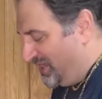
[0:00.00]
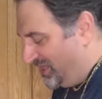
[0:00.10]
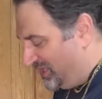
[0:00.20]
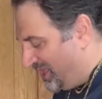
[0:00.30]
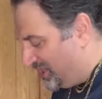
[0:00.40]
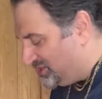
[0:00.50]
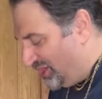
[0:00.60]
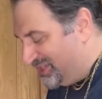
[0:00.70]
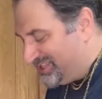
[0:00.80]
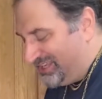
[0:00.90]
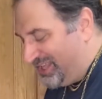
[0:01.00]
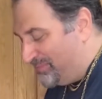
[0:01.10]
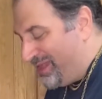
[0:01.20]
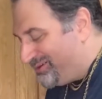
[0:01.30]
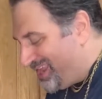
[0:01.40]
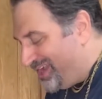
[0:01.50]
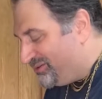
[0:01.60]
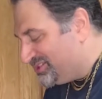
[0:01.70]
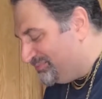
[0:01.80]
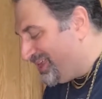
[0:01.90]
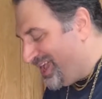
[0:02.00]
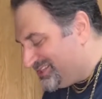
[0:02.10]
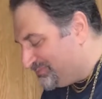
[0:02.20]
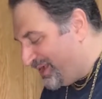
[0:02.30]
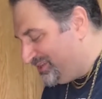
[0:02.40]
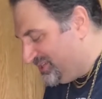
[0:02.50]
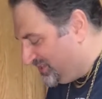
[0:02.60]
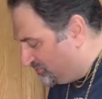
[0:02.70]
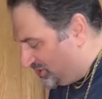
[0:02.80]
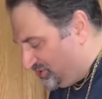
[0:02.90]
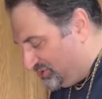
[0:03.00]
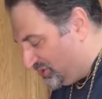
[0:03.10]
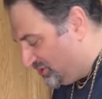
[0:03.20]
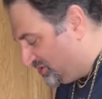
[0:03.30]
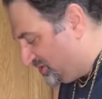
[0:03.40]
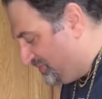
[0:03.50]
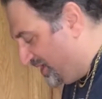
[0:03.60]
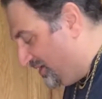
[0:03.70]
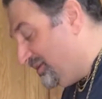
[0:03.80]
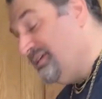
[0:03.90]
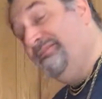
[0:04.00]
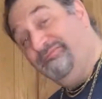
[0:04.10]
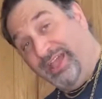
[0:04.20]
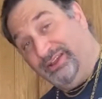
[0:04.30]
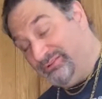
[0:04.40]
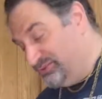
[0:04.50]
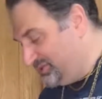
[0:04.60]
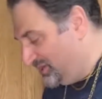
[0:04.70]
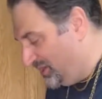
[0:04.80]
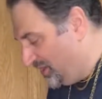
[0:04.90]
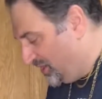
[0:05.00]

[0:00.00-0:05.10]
And not a sauce that like a marinara or something that has spices. I'm just using crushed tomato, fire roasted.